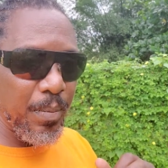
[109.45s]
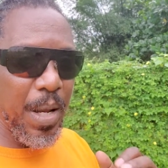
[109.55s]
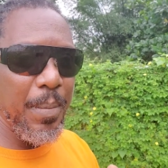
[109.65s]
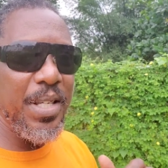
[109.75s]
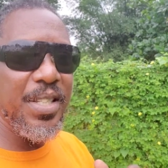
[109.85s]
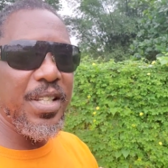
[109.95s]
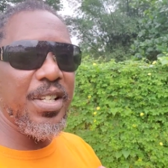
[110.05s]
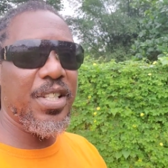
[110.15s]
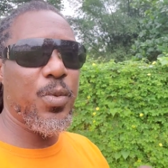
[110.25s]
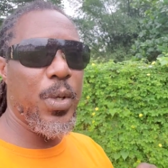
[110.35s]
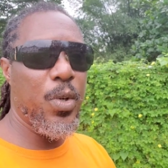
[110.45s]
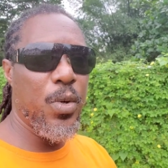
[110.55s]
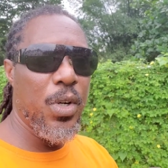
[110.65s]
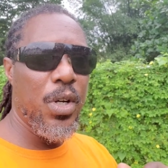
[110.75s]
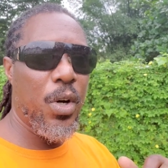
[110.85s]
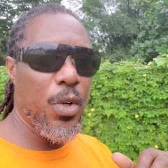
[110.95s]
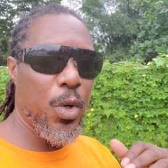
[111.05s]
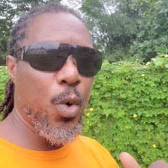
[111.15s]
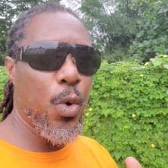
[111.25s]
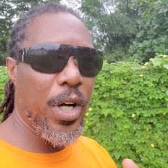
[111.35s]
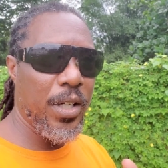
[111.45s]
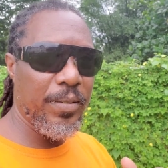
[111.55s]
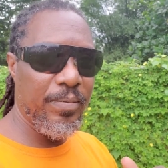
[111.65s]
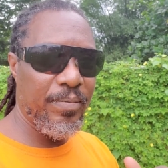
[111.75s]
Black man intelligence is when you're on a corner